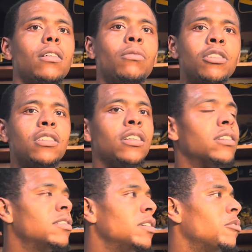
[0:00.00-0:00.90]
once he gets
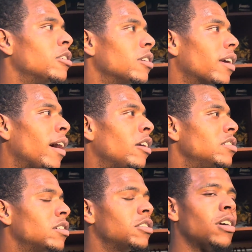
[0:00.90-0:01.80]
deeper in the count, he's
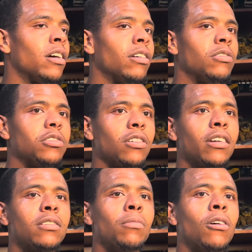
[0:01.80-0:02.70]
going to try to go strike
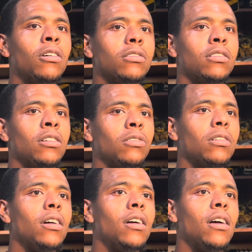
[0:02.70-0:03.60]
the ball. So
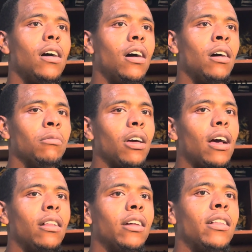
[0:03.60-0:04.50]
guy
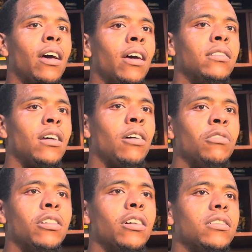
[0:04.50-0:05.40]
like that, he's got
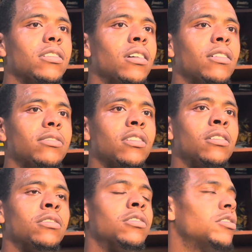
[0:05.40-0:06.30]
really good stuff, so
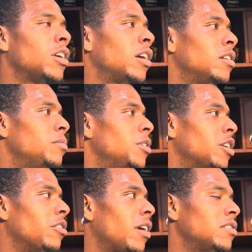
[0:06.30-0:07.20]
just trying to be
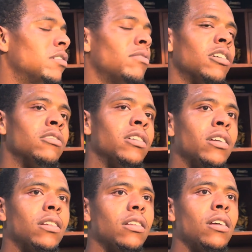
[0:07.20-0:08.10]
aggressive early
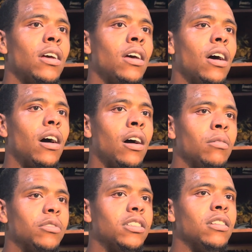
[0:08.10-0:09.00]

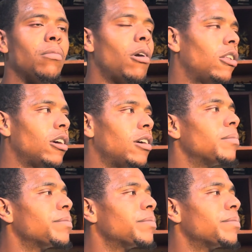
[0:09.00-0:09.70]
and see the ball up.